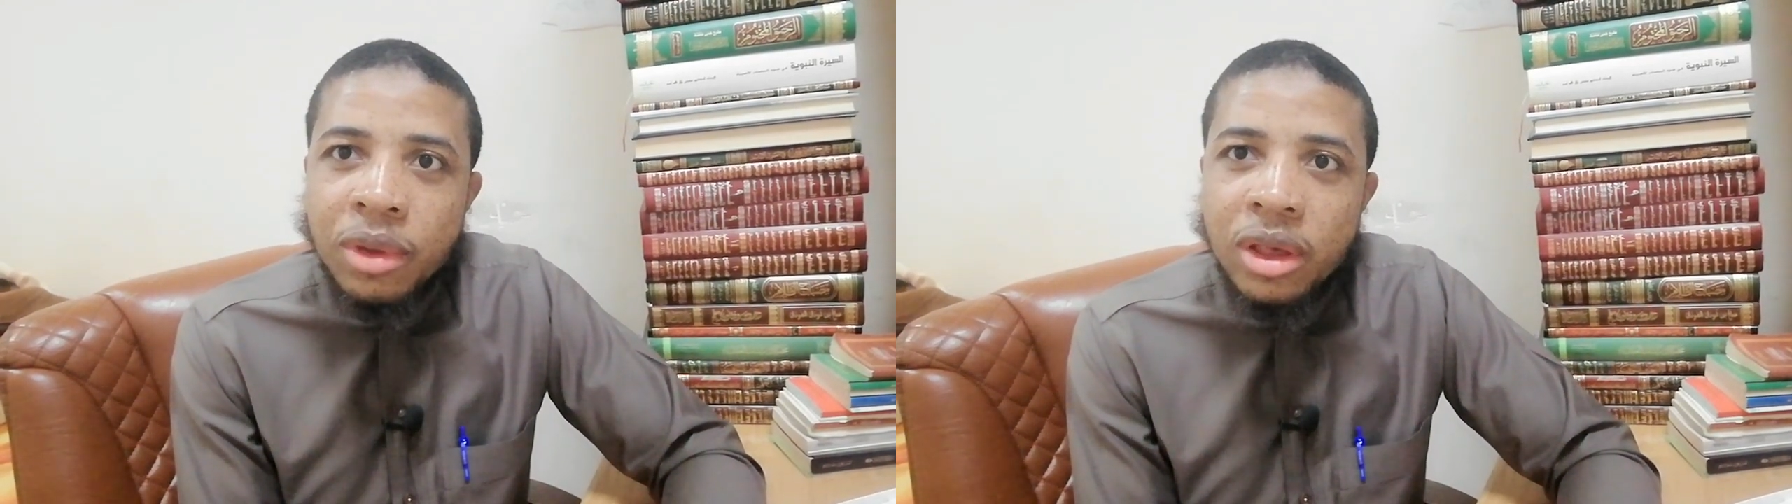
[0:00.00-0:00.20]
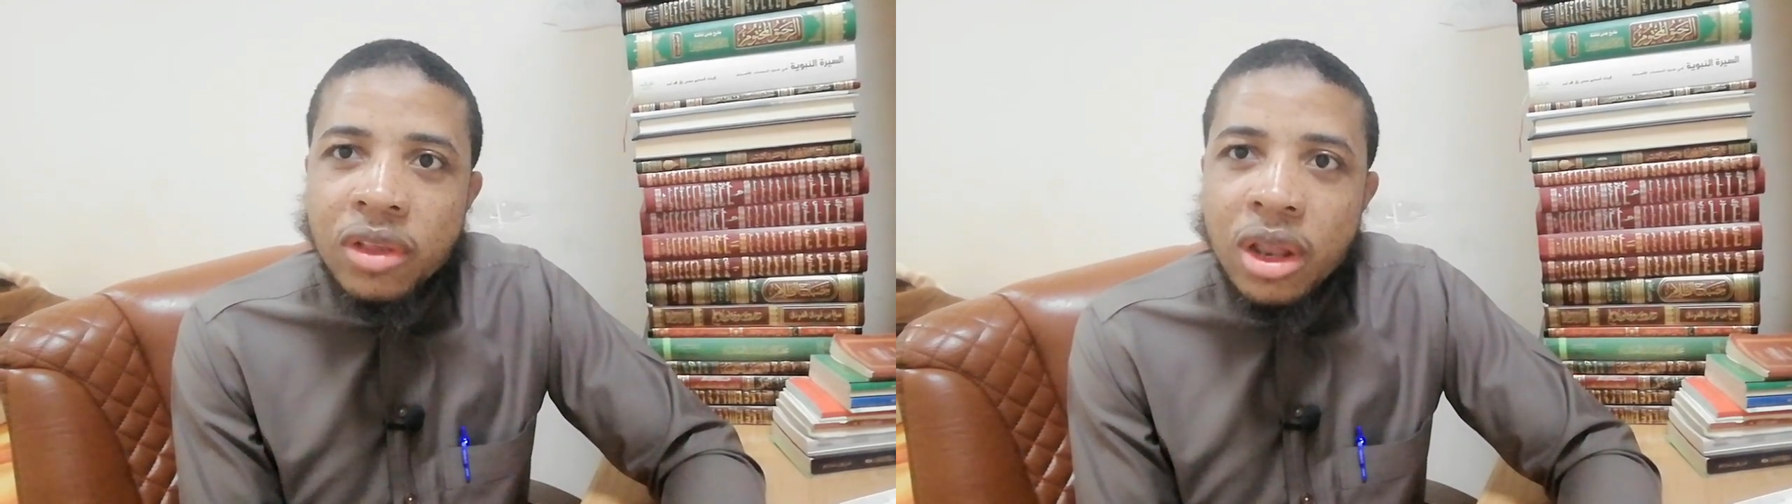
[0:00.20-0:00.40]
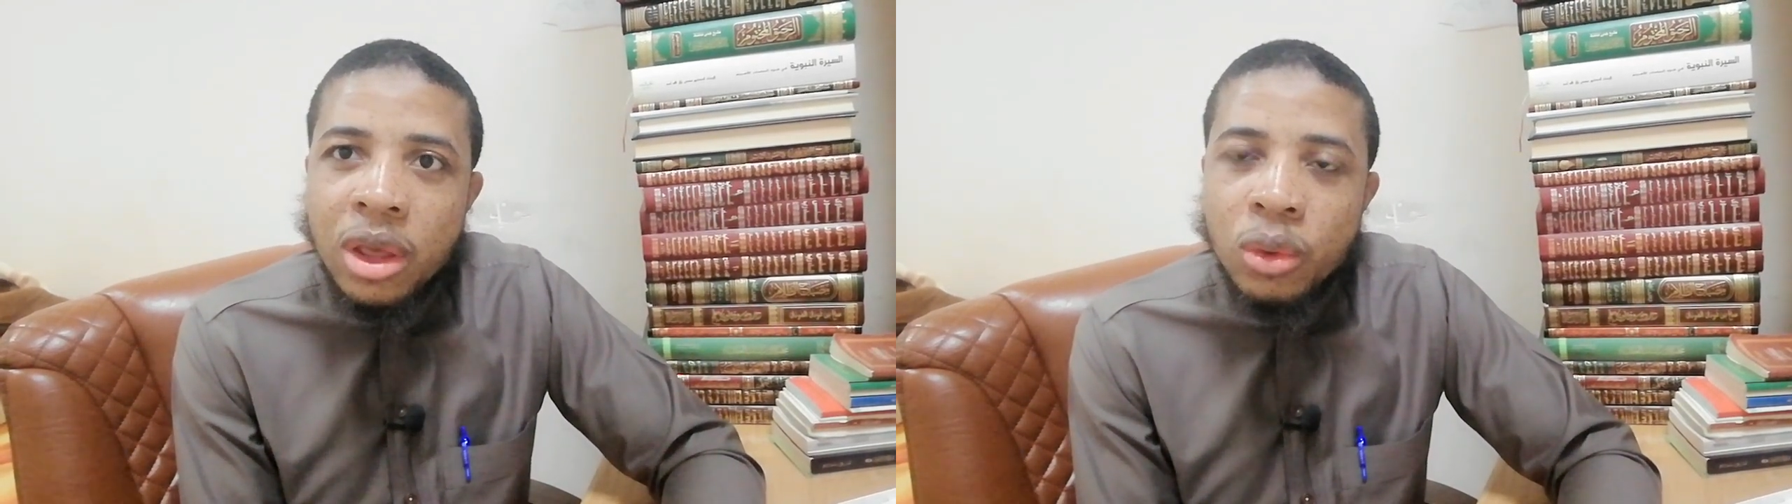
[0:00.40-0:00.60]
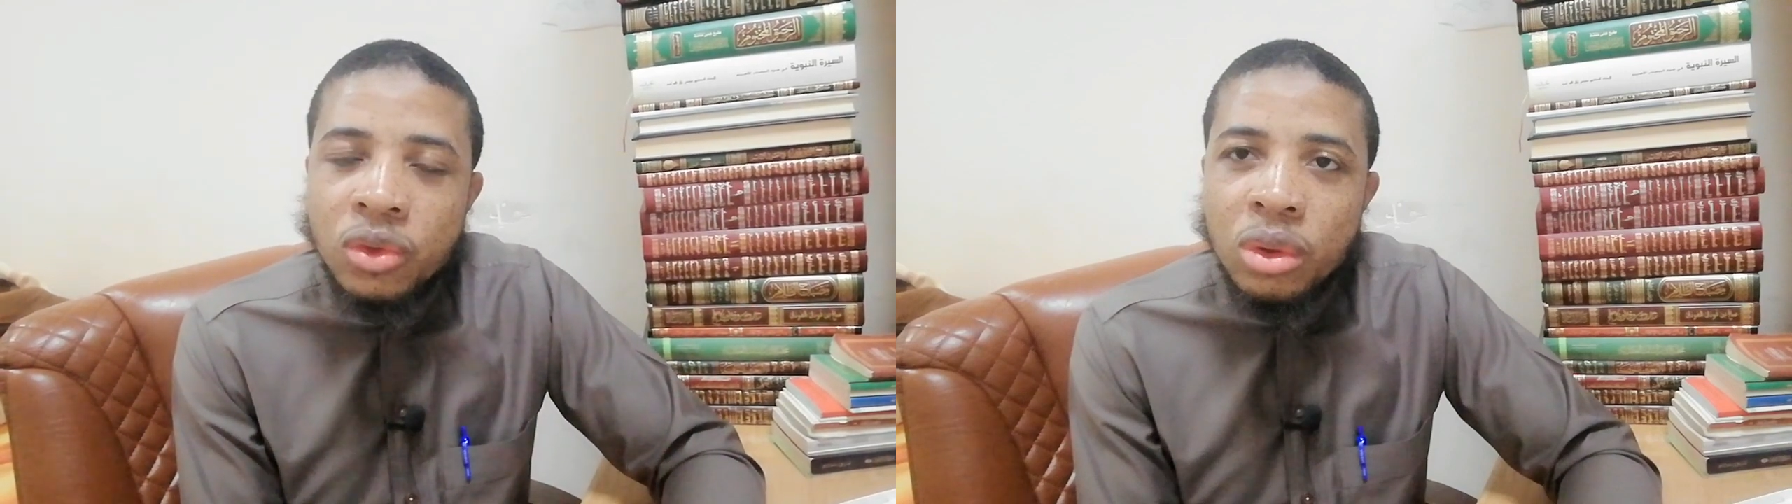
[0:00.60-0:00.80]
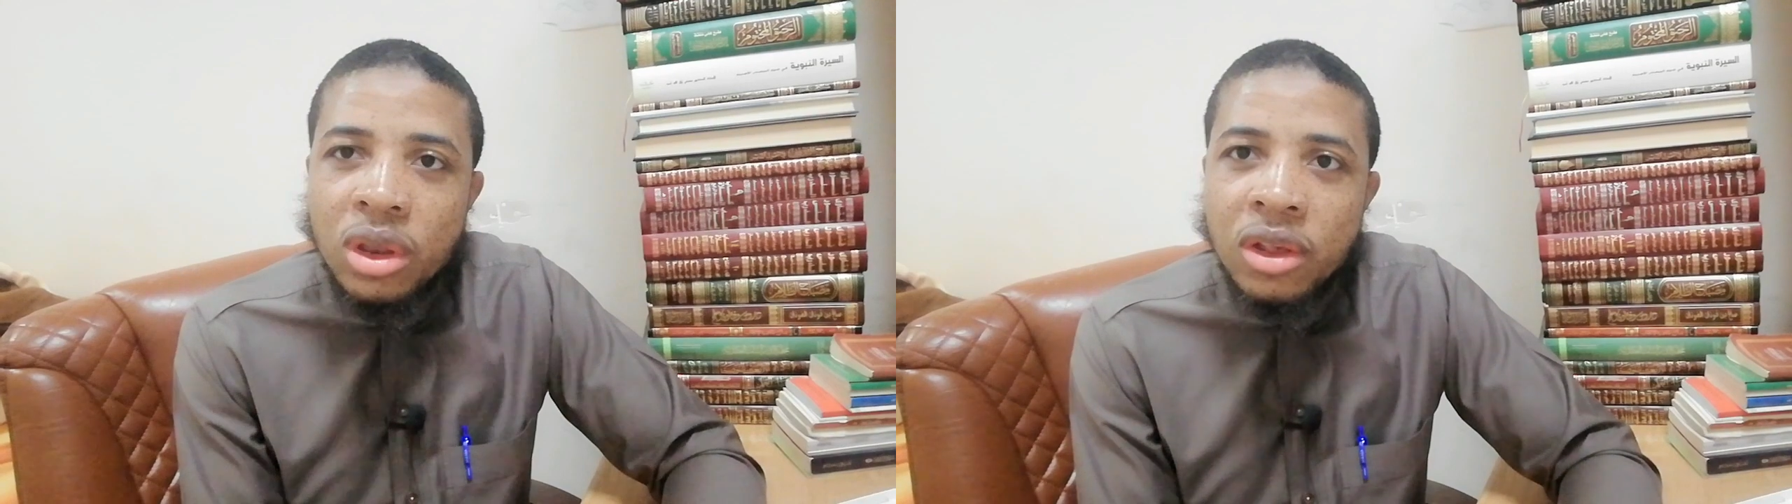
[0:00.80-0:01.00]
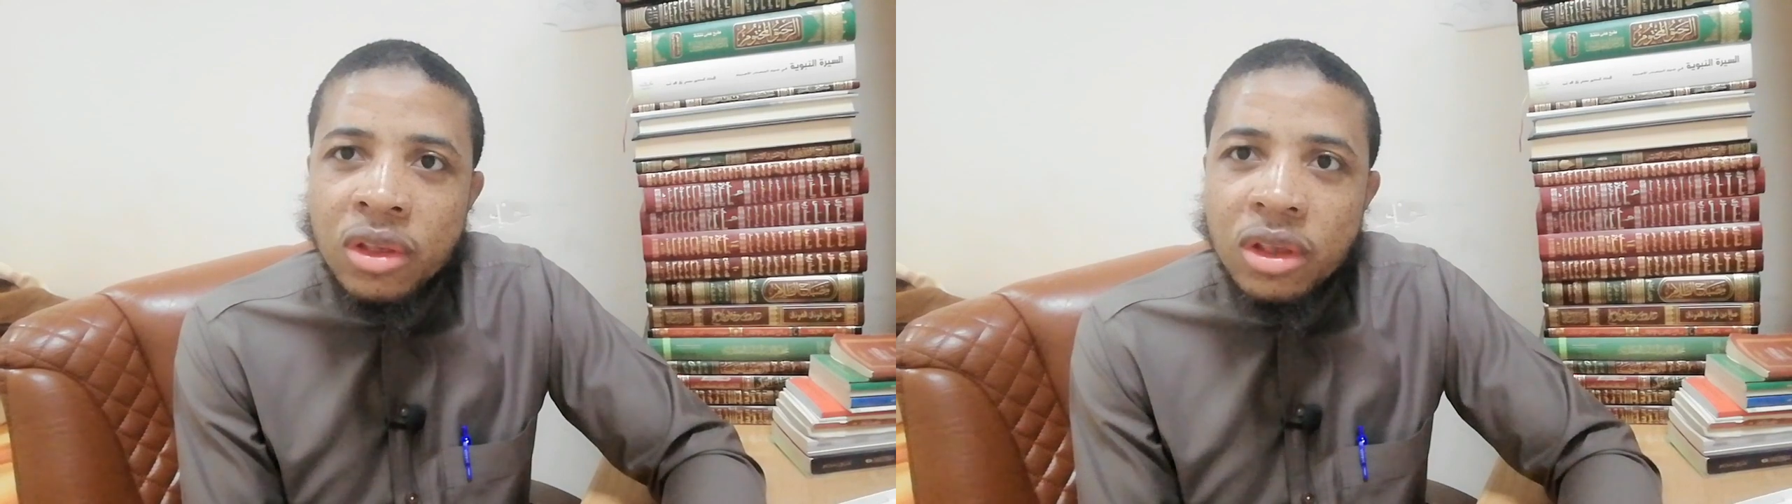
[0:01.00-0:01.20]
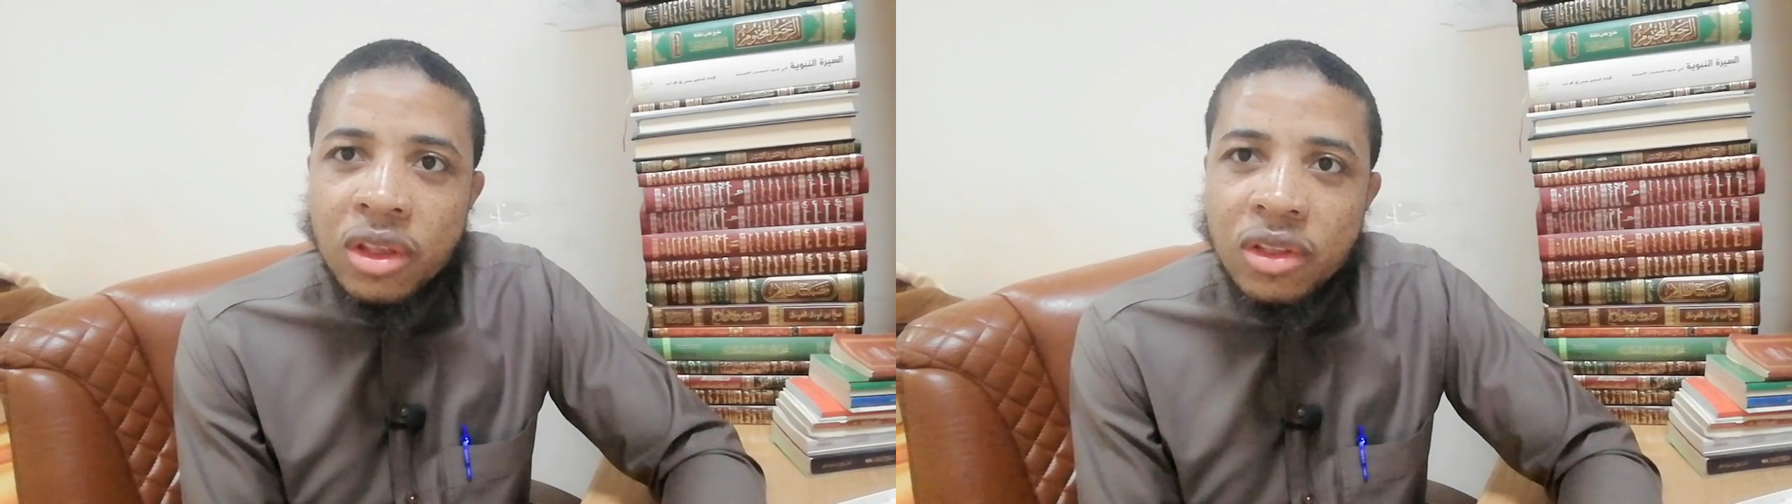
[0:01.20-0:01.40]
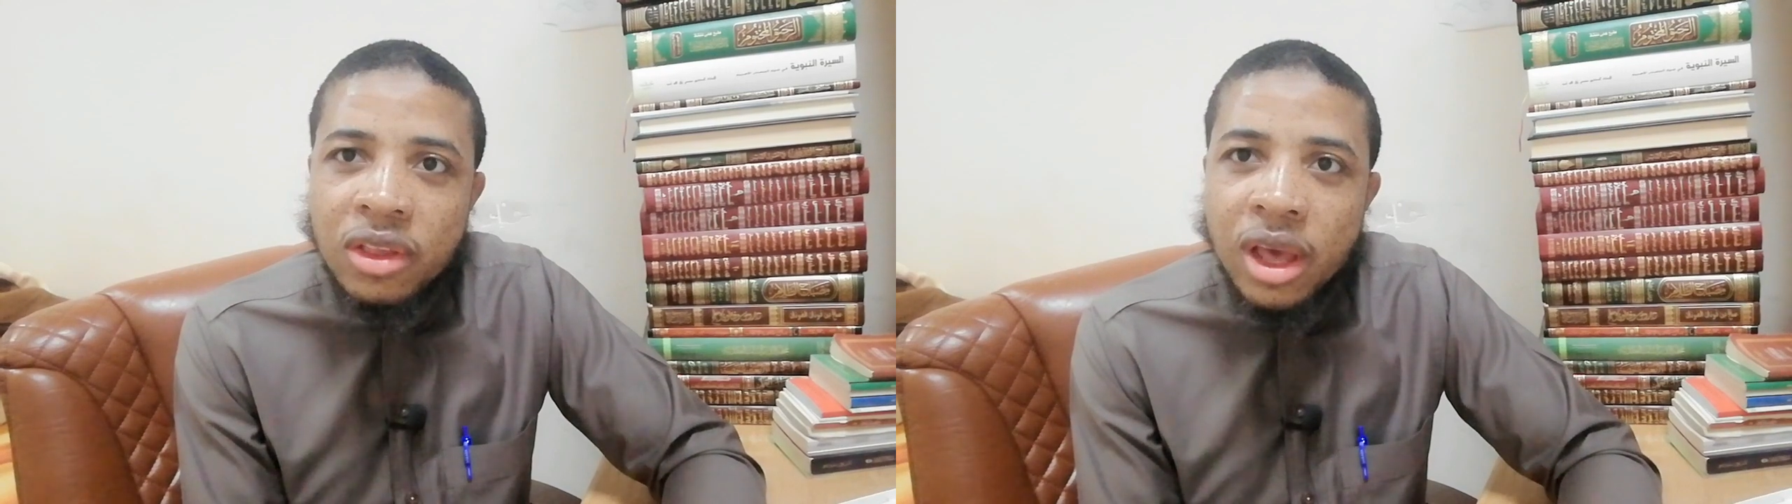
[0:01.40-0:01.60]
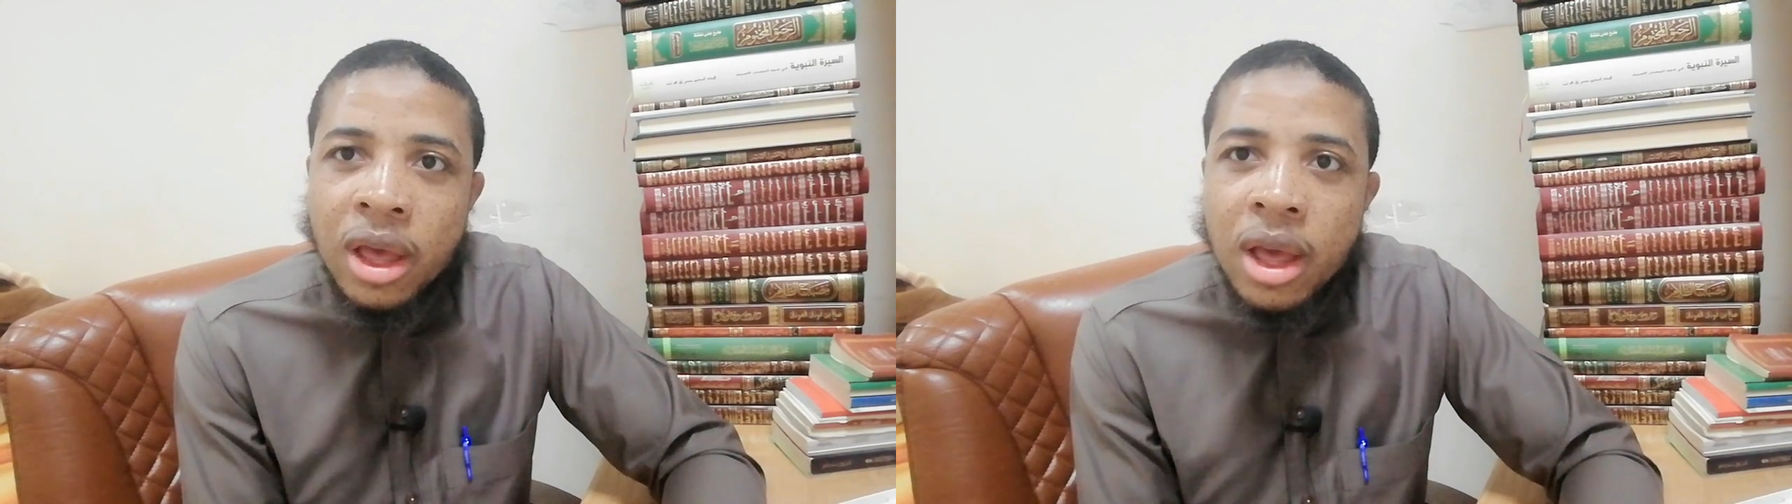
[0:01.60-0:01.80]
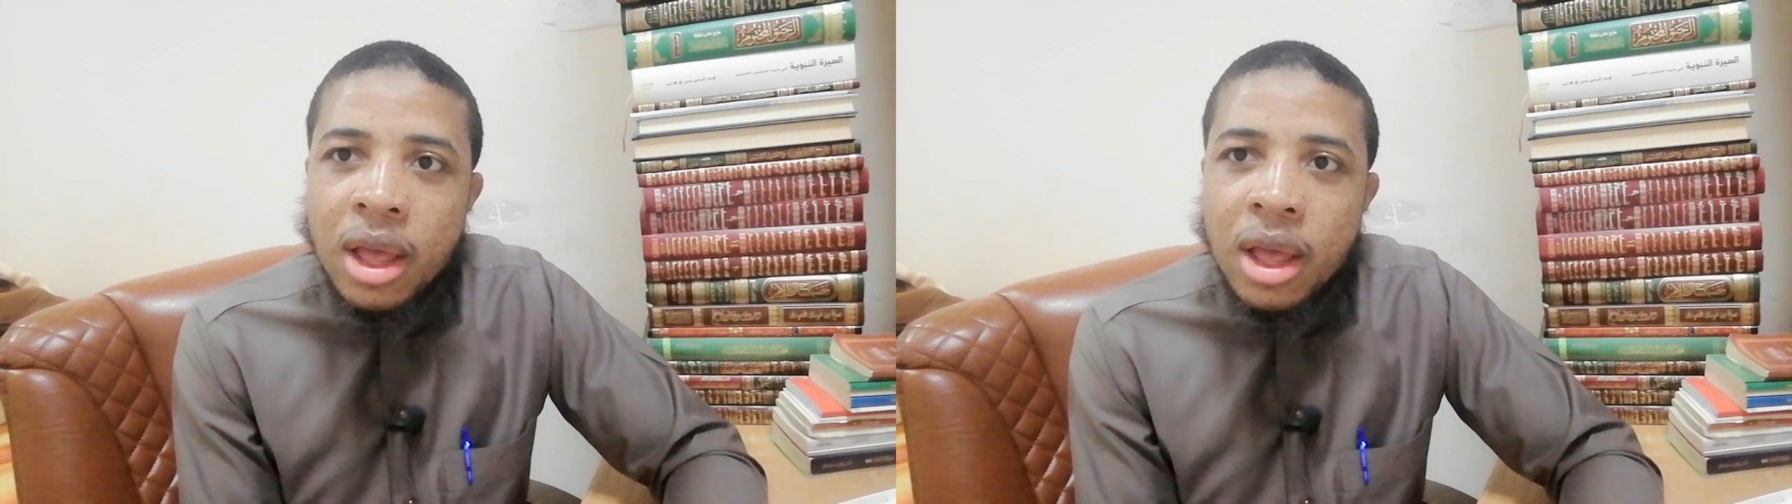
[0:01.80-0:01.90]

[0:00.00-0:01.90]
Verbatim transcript: He said he was not eh, sincere,